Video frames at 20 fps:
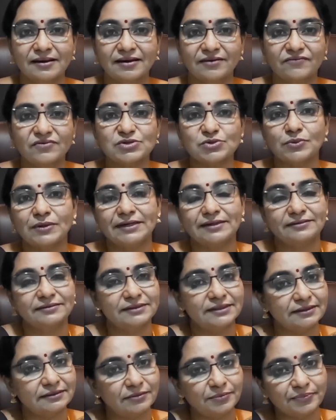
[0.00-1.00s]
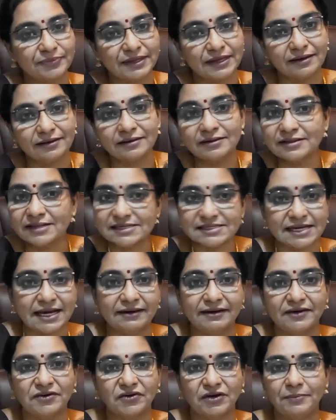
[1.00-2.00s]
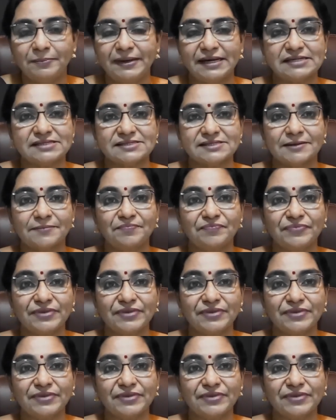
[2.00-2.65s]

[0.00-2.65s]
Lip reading: Which one? The sanitary pads.